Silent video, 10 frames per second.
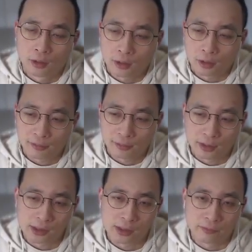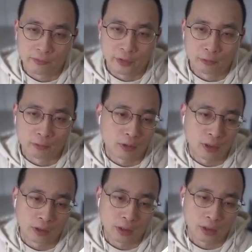Our session will
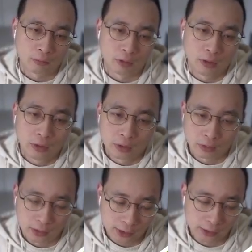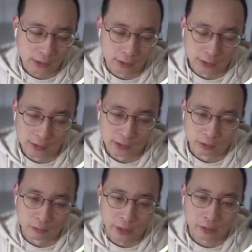uncover not just the
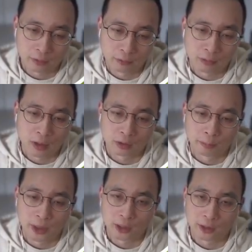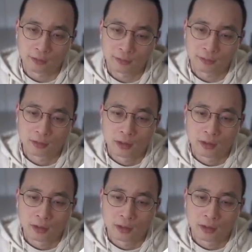theoretical underpinnings,